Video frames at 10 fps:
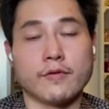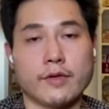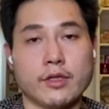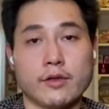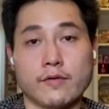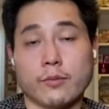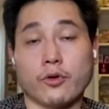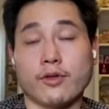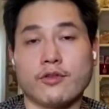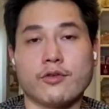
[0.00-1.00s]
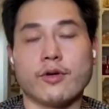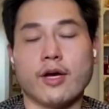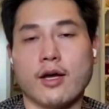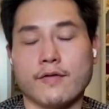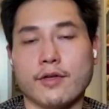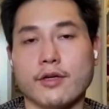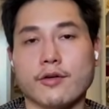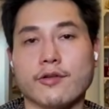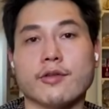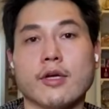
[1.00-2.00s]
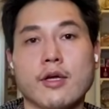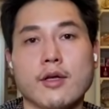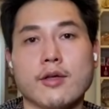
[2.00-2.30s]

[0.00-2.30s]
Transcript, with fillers: I've been feeling for more than two and a half years.